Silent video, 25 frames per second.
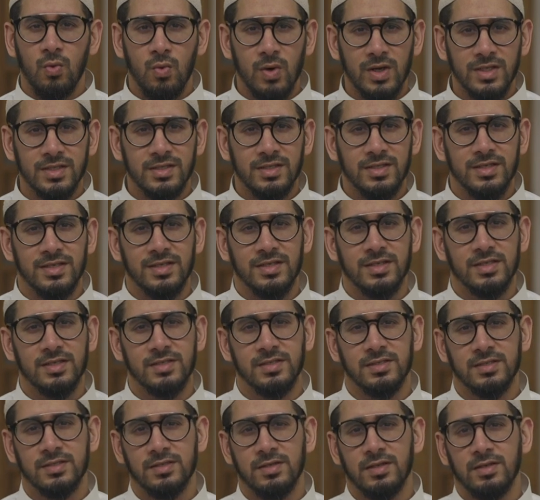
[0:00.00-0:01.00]
What
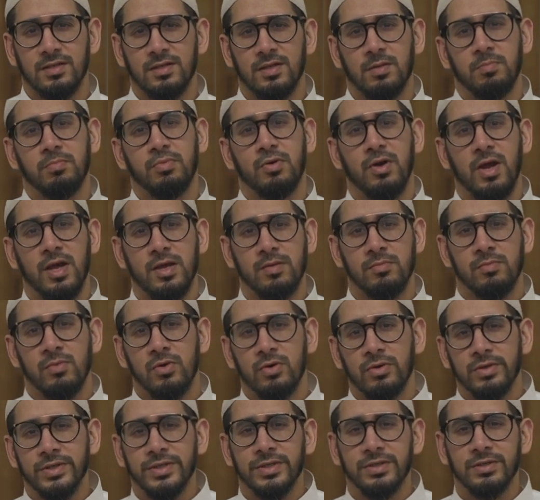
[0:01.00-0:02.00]
is the
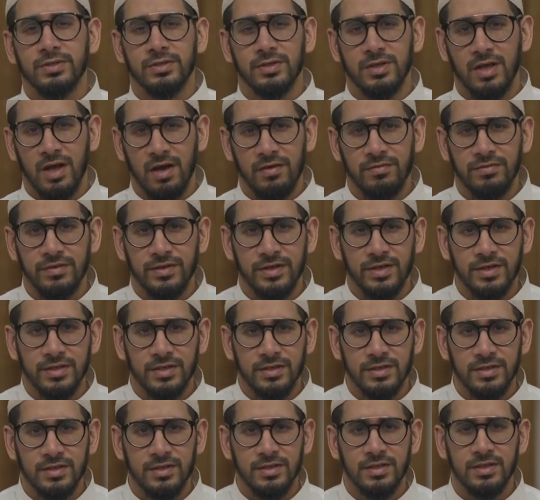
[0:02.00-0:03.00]
primordial
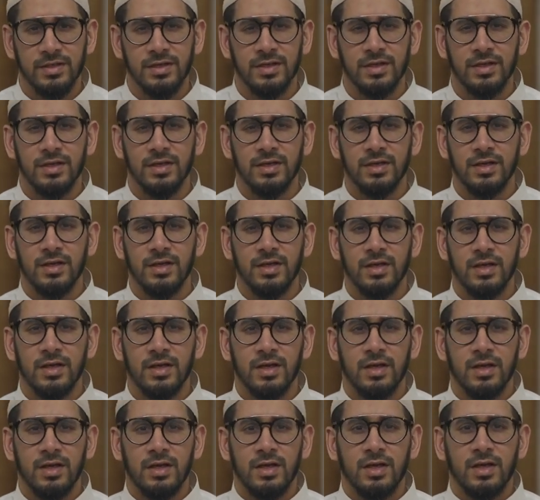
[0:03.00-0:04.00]
covenant?
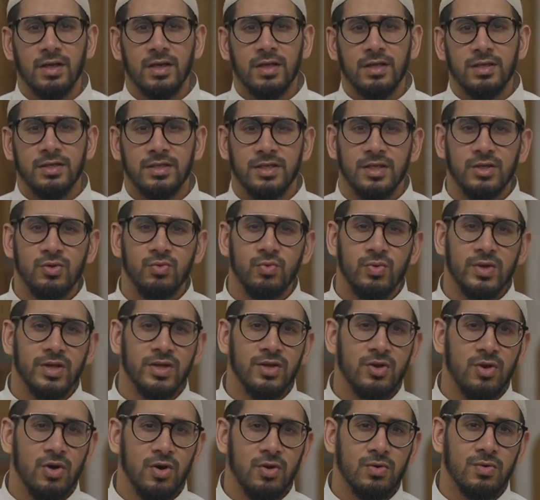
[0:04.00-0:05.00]
Did
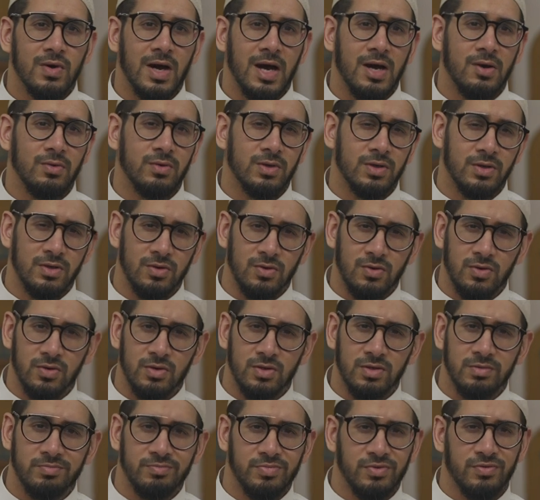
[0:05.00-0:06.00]
we know our
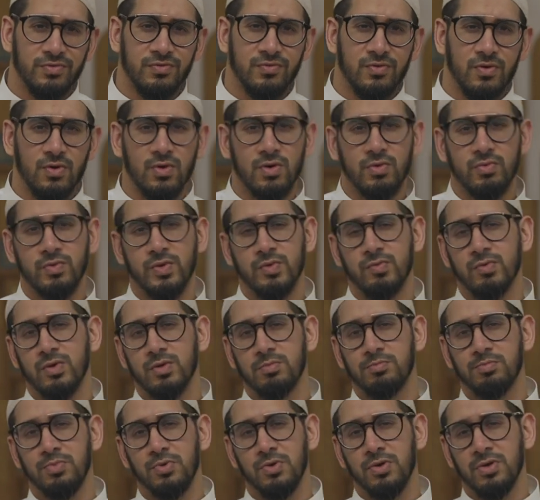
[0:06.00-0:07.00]
Lord before we
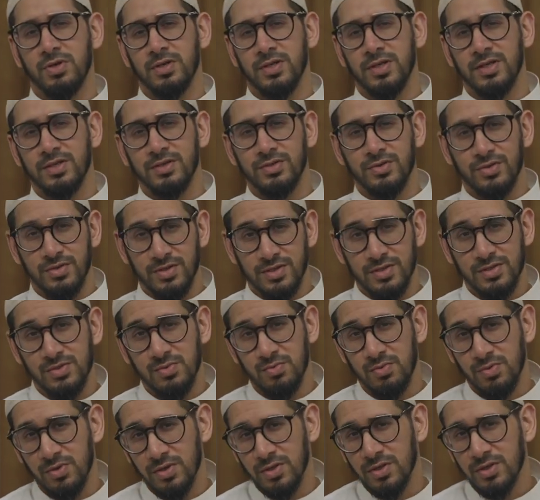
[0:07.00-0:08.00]
were born into
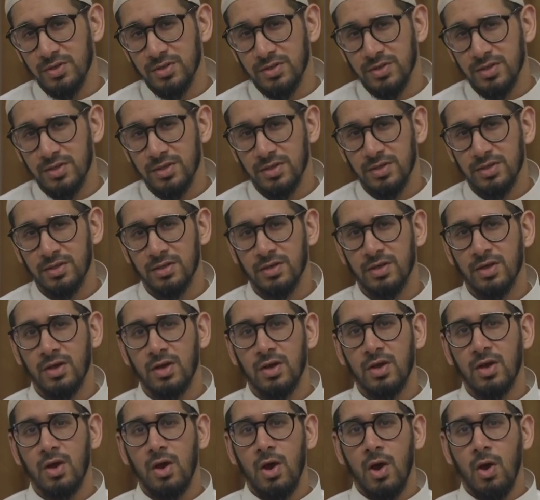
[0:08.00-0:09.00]
this world?
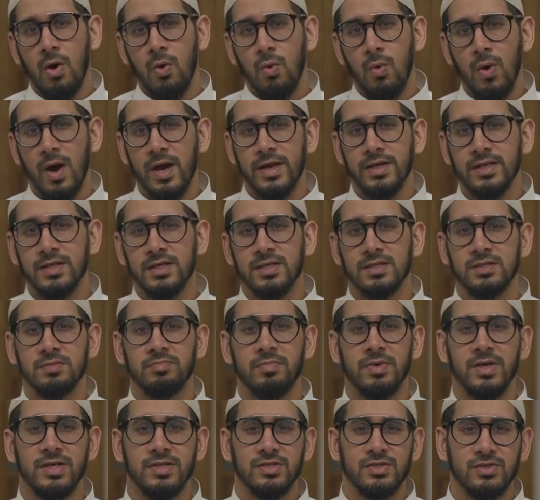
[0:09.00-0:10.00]
Why does
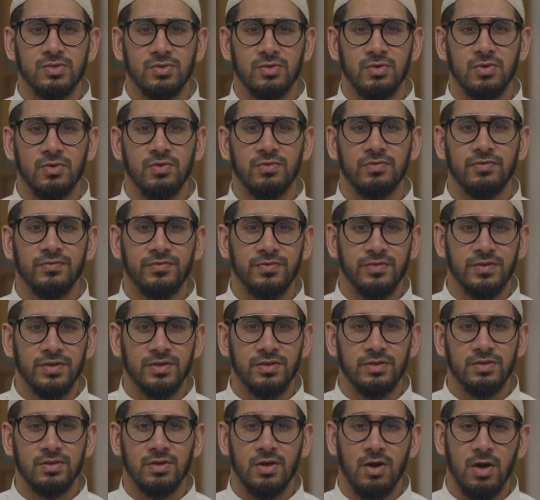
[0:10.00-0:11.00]
my soul
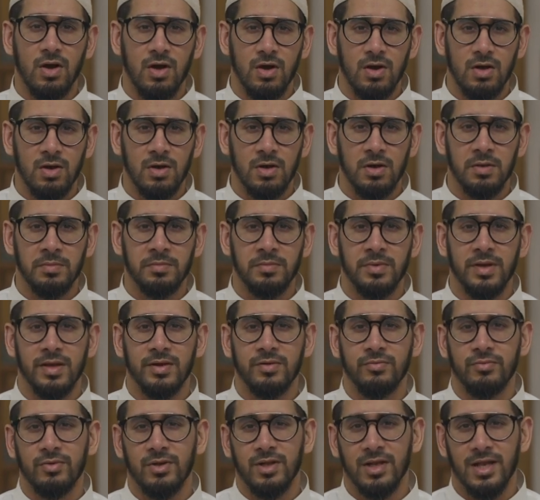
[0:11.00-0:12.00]
feel calm
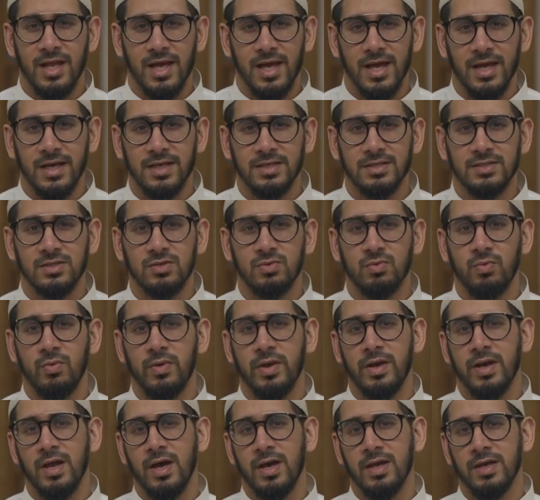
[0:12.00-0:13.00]
and relaxed
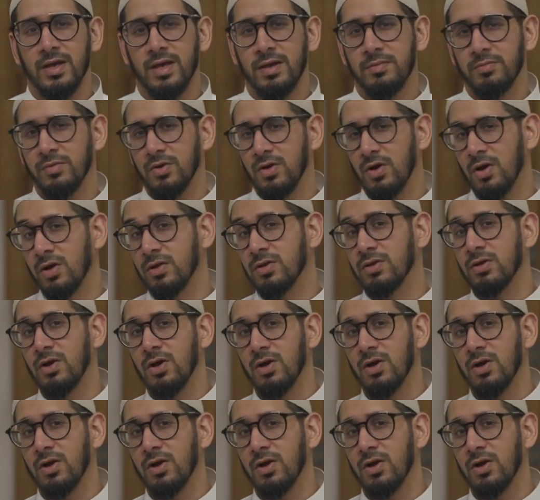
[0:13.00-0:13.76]
when I am God